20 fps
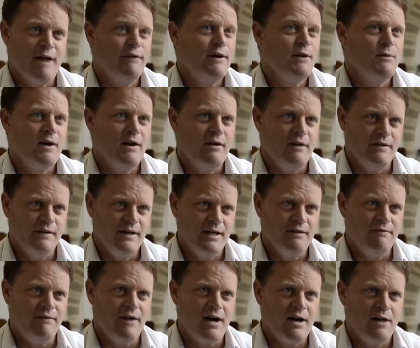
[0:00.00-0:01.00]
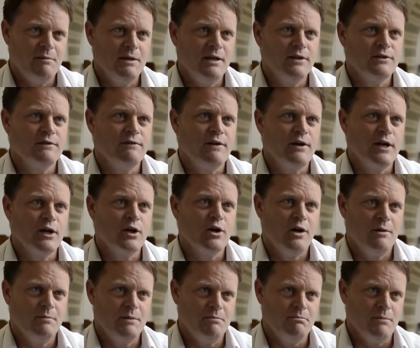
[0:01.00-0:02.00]
everywhere in the environment. It's a very
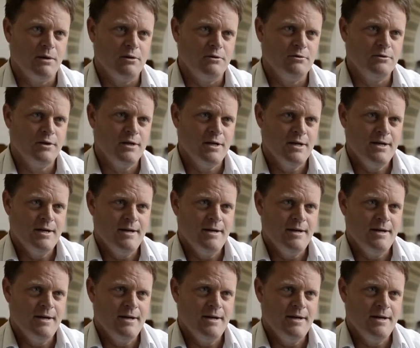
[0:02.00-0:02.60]
common mold.